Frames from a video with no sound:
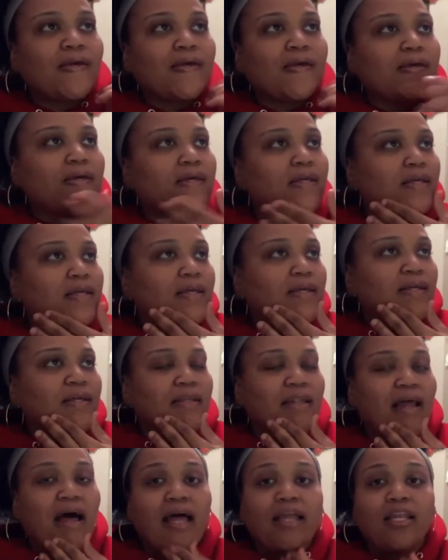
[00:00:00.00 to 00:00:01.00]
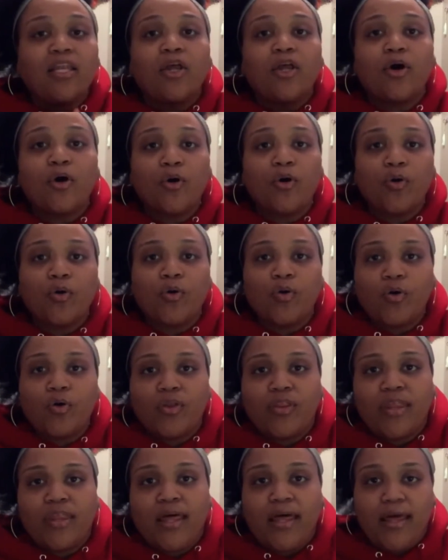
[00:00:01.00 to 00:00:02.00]
And I know
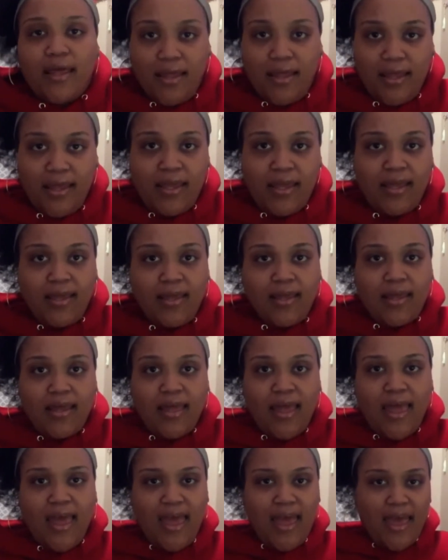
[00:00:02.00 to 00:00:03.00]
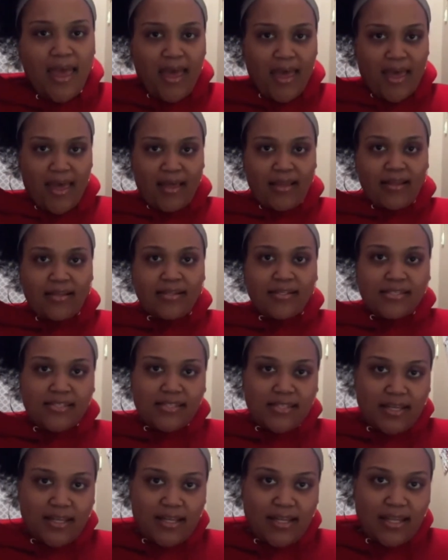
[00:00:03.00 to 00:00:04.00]
that it has
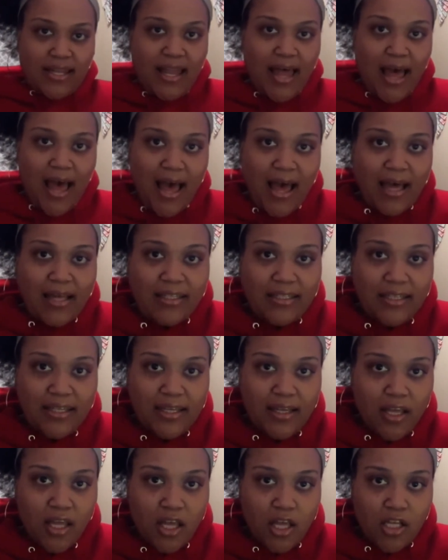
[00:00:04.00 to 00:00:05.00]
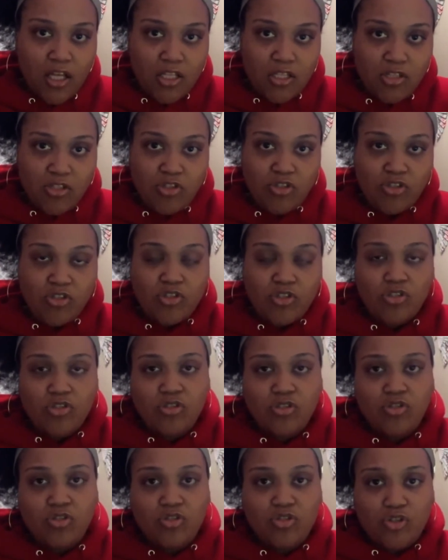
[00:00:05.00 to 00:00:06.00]
a lot
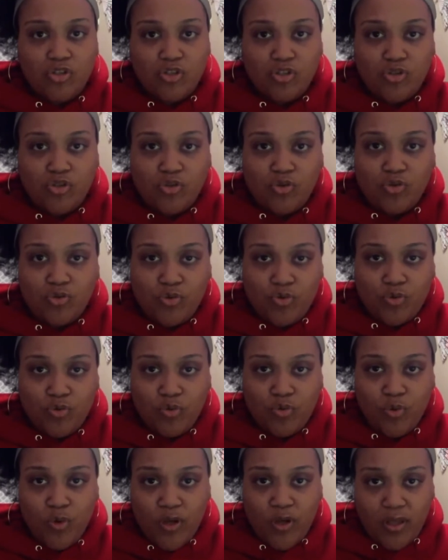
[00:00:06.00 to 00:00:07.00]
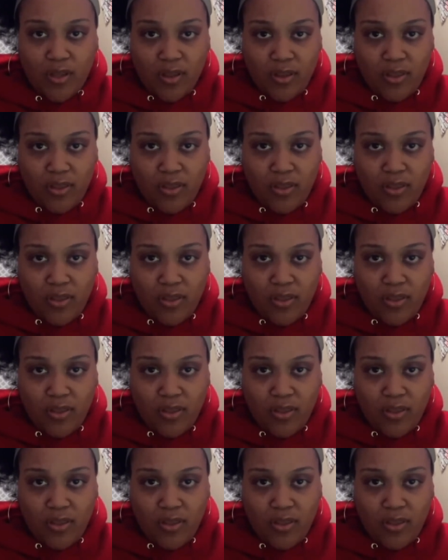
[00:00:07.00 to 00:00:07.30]
to do with